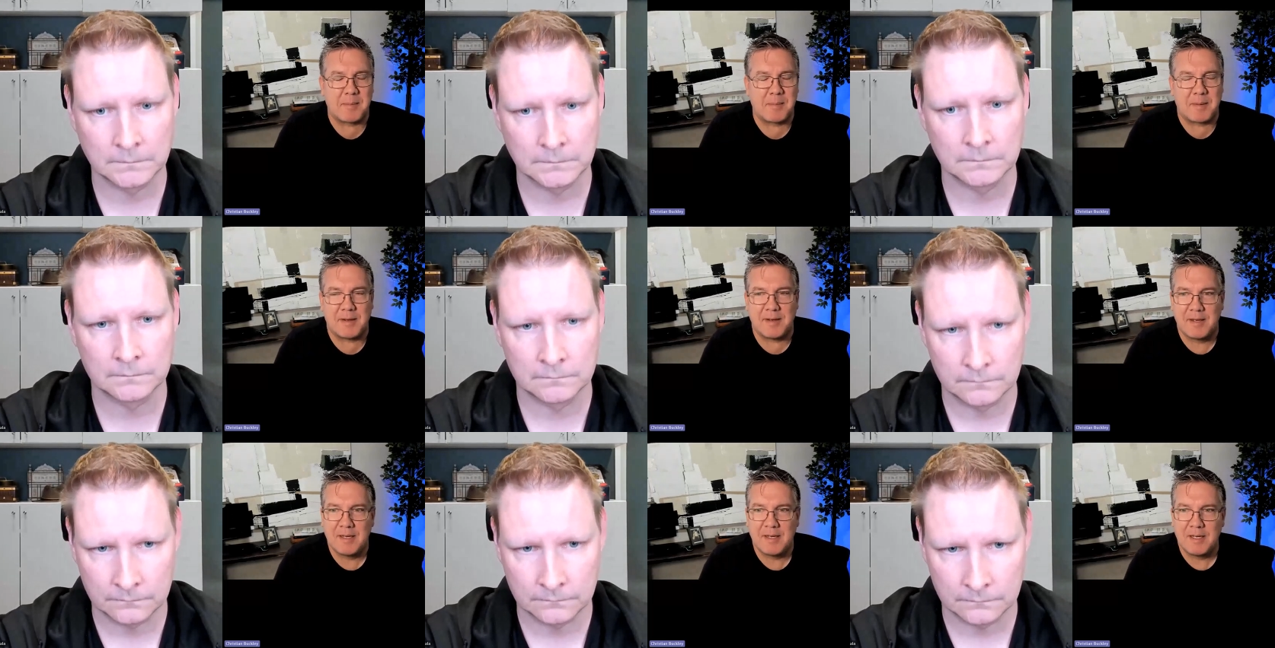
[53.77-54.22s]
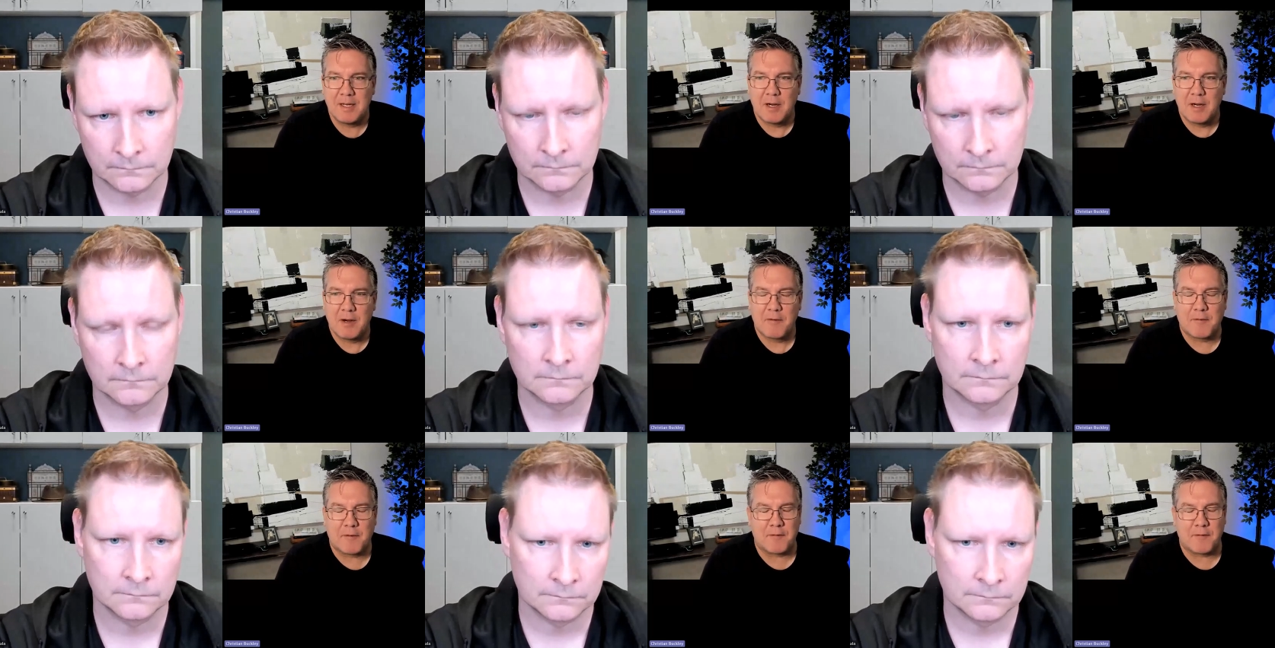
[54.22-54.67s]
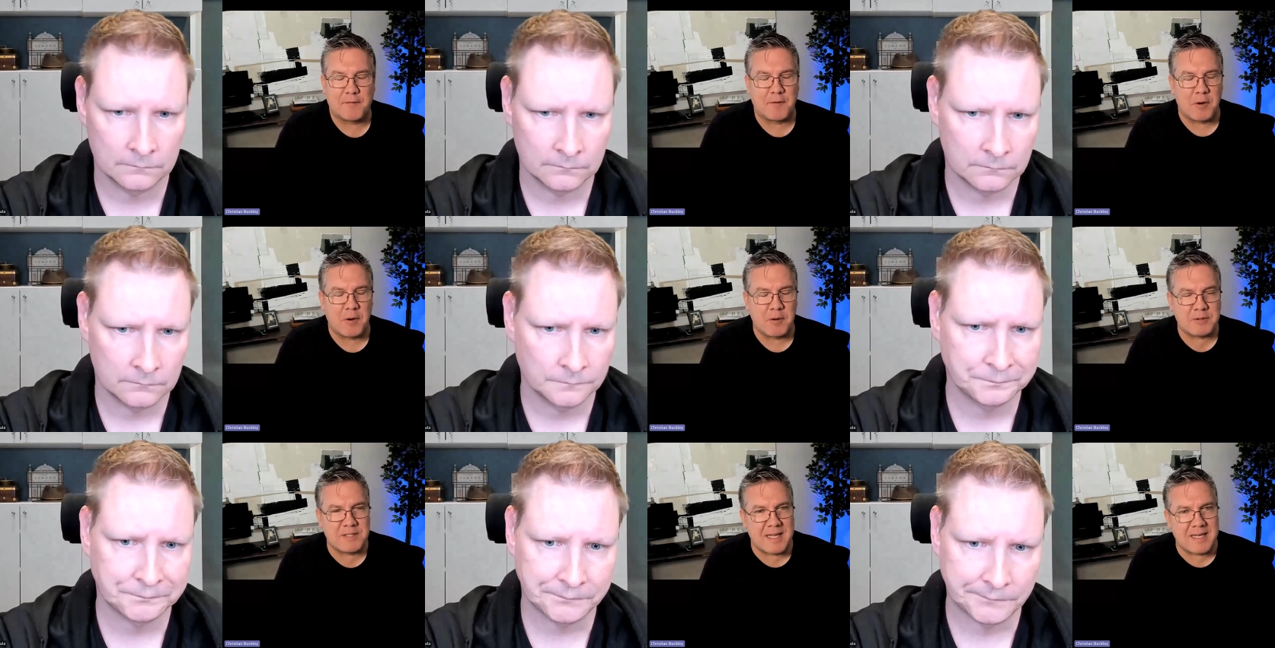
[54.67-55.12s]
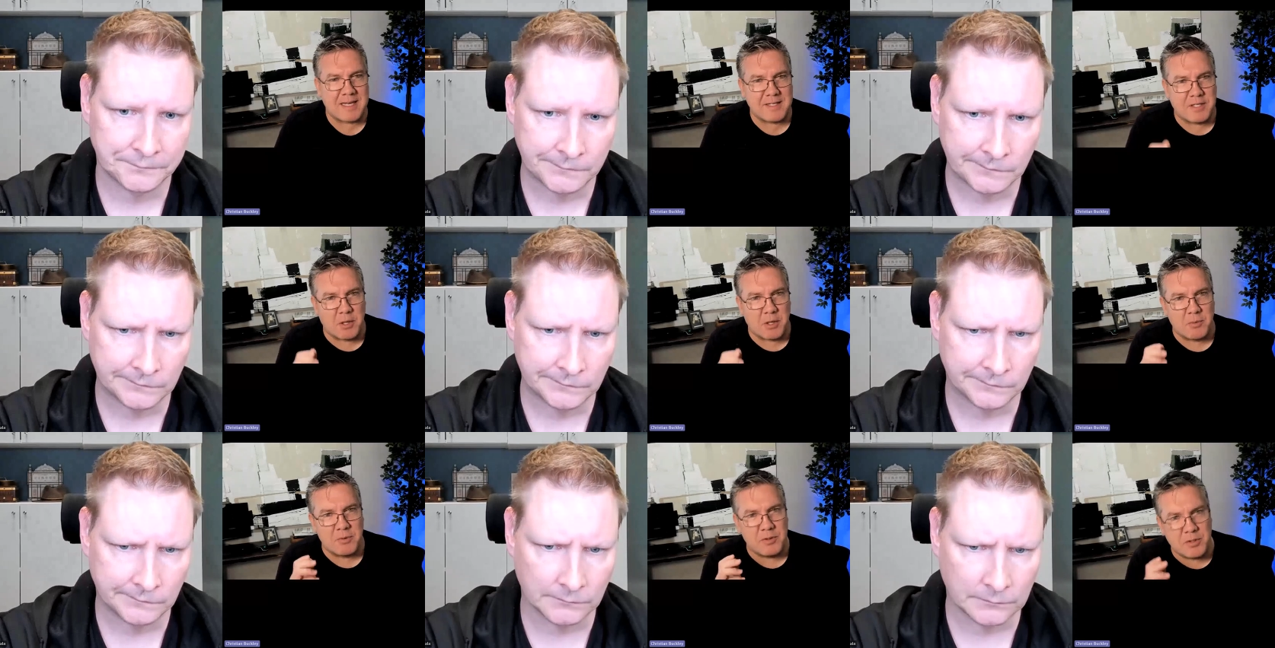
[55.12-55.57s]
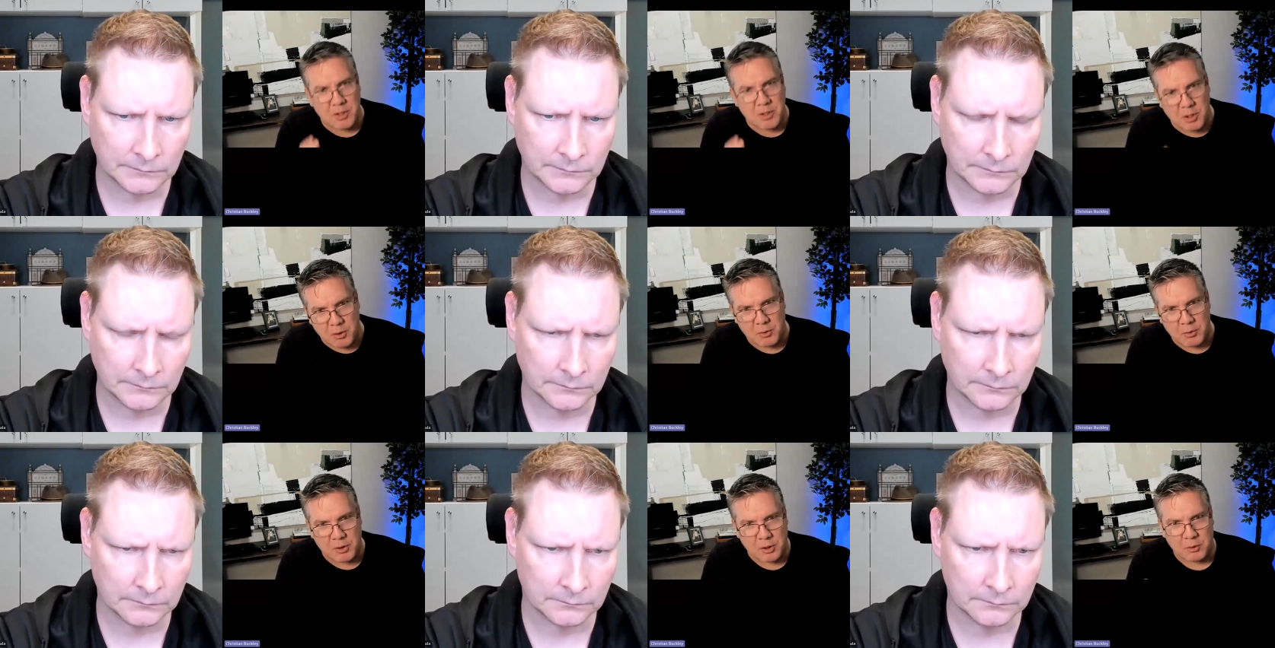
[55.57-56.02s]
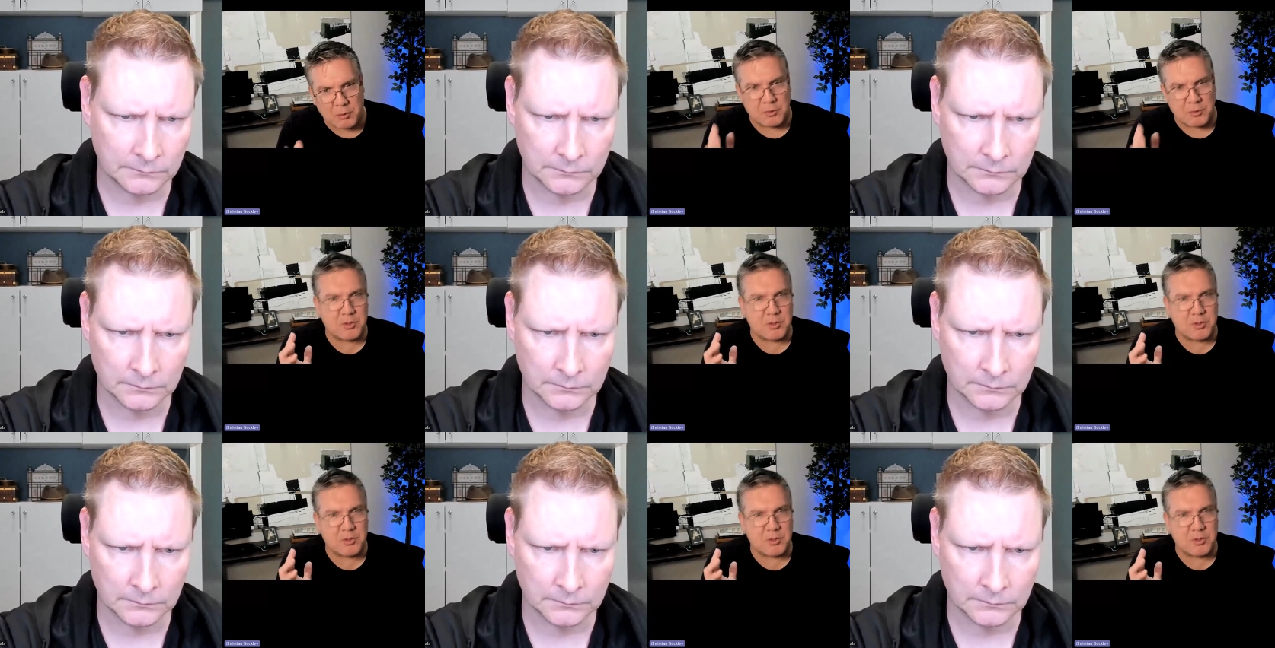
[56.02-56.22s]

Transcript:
Speaker 1: But for folks that don't know you,